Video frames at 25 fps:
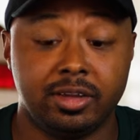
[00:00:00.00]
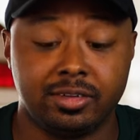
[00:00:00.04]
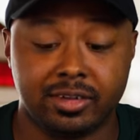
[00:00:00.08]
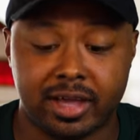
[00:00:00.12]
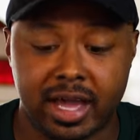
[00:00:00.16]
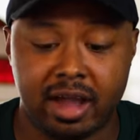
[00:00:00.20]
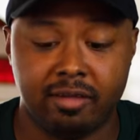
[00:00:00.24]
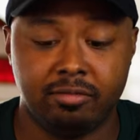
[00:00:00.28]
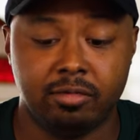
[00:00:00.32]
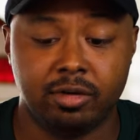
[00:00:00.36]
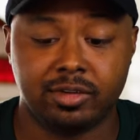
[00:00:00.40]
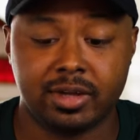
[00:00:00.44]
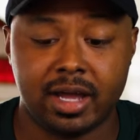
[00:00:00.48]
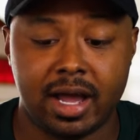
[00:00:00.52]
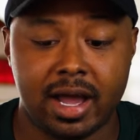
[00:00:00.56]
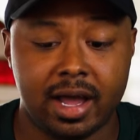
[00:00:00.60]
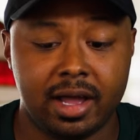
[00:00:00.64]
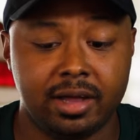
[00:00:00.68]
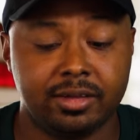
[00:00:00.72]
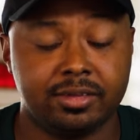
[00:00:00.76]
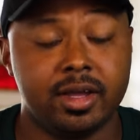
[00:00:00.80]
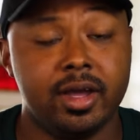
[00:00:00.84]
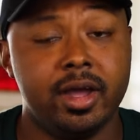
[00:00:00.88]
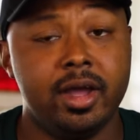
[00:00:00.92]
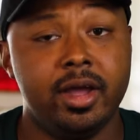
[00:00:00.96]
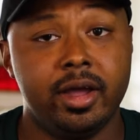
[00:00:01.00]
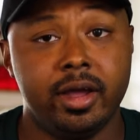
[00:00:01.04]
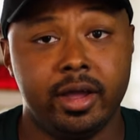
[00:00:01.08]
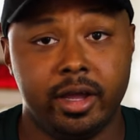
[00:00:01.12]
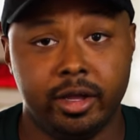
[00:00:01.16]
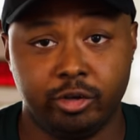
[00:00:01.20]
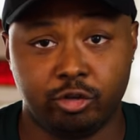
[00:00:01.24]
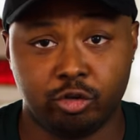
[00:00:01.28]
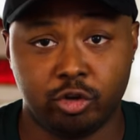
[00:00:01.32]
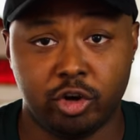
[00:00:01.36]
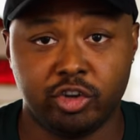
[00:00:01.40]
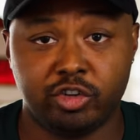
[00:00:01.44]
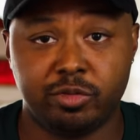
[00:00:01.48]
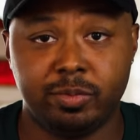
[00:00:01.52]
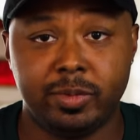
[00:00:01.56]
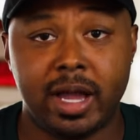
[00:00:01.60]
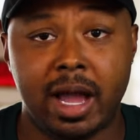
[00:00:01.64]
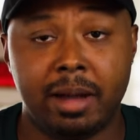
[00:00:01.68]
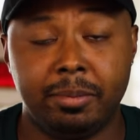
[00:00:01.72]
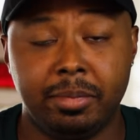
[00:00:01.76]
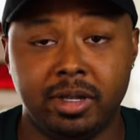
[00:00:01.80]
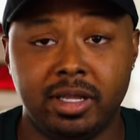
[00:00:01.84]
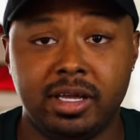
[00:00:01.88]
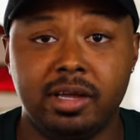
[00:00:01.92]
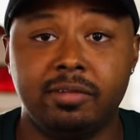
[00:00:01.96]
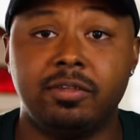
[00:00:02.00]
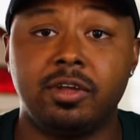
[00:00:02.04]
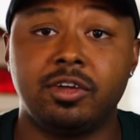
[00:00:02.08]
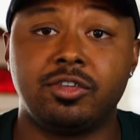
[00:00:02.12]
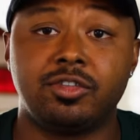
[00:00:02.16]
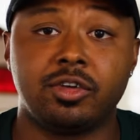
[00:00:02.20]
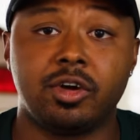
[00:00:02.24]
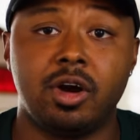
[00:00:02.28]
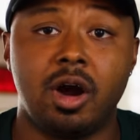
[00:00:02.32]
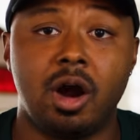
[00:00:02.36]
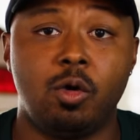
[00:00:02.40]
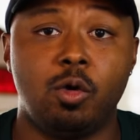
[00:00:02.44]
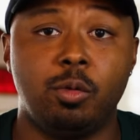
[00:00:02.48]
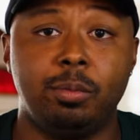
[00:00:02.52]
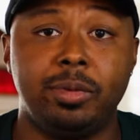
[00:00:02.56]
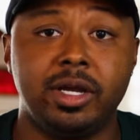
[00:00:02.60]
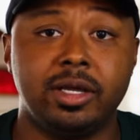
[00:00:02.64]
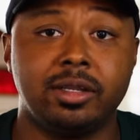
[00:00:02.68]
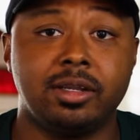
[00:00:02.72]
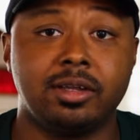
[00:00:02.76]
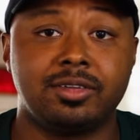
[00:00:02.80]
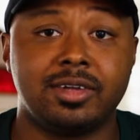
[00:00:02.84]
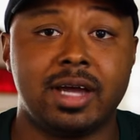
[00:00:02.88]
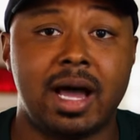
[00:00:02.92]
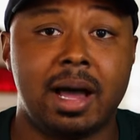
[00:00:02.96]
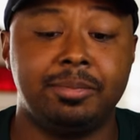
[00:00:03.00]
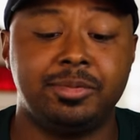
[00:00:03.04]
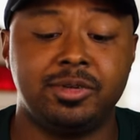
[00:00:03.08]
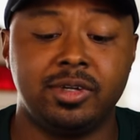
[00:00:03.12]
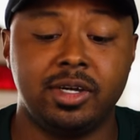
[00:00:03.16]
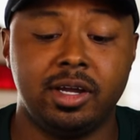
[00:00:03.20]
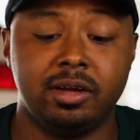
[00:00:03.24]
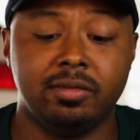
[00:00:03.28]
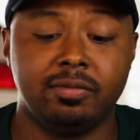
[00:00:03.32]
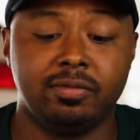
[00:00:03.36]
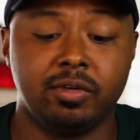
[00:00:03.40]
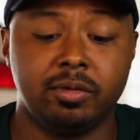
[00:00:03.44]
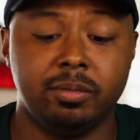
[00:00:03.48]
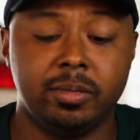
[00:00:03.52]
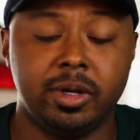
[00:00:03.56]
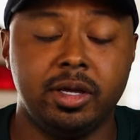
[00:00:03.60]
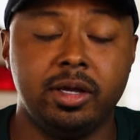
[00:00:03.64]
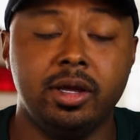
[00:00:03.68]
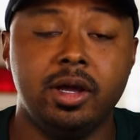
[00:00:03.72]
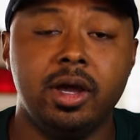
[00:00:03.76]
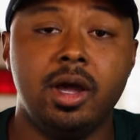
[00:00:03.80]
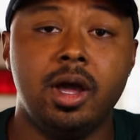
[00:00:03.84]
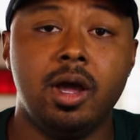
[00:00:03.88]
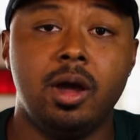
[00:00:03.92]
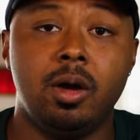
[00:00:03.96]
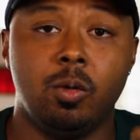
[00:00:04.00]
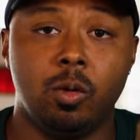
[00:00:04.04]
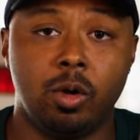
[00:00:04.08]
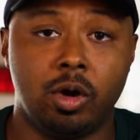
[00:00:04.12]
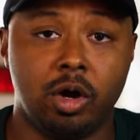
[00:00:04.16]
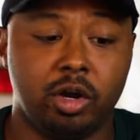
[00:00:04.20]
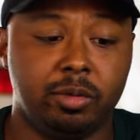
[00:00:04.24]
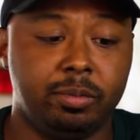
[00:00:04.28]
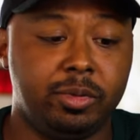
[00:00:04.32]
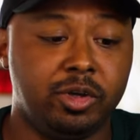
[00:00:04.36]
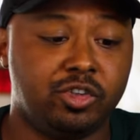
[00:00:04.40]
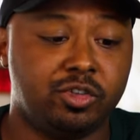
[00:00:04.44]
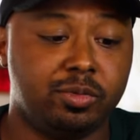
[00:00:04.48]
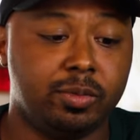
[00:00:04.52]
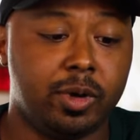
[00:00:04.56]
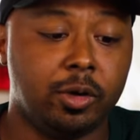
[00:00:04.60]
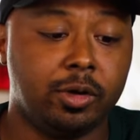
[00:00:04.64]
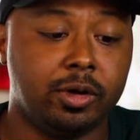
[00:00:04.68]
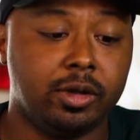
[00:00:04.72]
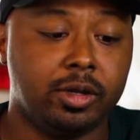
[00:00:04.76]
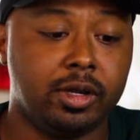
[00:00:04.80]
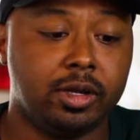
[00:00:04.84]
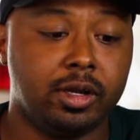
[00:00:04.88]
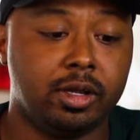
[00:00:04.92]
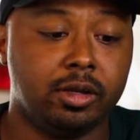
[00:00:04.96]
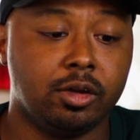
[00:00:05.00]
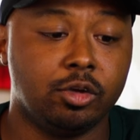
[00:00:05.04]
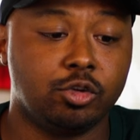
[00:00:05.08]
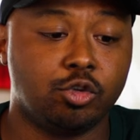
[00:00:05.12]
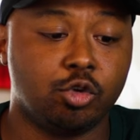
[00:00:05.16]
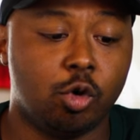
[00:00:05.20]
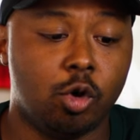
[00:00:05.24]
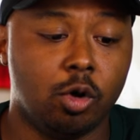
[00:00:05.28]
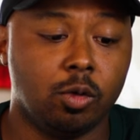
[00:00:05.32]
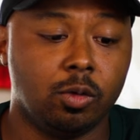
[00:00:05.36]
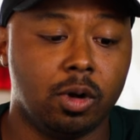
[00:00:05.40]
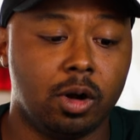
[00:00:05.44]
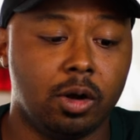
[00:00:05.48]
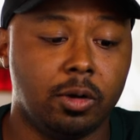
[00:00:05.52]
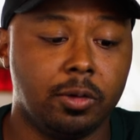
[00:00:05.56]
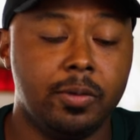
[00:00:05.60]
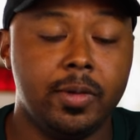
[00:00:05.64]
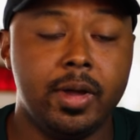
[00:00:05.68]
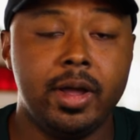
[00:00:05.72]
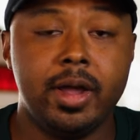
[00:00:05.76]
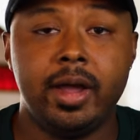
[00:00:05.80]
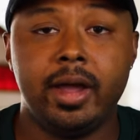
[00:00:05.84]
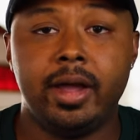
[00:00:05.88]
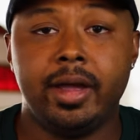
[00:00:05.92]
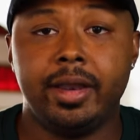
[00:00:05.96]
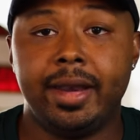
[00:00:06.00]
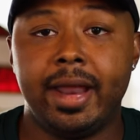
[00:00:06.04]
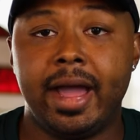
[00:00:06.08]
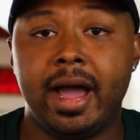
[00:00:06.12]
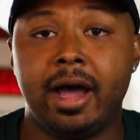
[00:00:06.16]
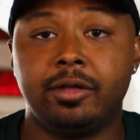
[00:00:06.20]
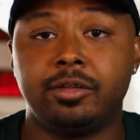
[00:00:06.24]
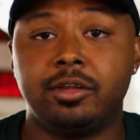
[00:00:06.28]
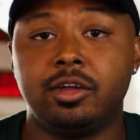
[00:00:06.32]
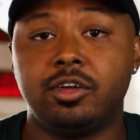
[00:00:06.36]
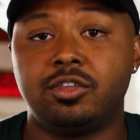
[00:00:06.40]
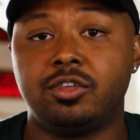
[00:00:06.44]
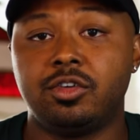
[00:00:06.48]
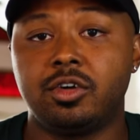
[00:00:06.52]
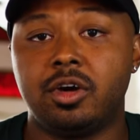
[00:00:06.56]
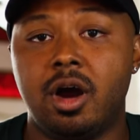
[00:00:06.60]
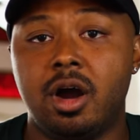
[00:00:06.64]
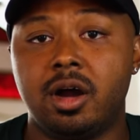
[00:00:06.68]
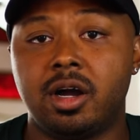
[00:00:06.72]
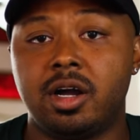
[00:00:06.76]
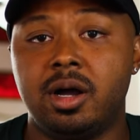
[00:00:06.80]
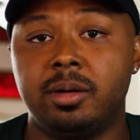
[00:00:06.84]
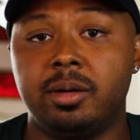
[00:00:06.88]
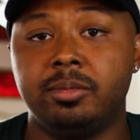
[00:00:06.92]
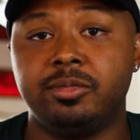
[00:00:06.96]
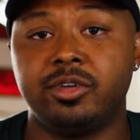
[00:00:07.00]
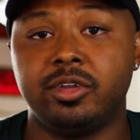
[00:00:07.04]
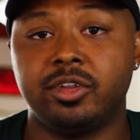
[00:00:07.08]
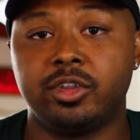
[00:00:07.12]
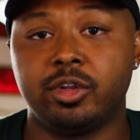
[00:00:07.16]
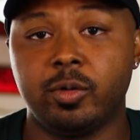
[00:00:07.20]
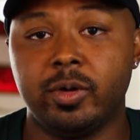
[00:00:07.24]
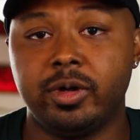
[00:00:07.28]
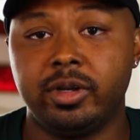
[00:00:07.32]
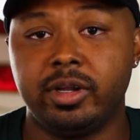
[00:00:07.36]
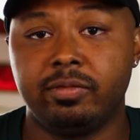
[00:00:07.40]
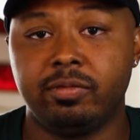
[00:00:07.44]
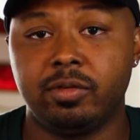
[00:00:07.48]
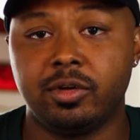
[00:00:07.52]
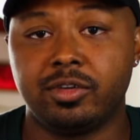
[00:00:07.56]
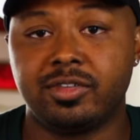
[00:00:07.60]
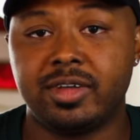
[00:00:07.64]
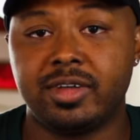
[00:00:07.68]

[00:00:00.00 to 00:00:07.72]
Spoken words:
as advertised. And trust me, I believe this cigar will be in the top 10 for me. We're gonna be smoking it in the Toro. Now, this cigar comes in three different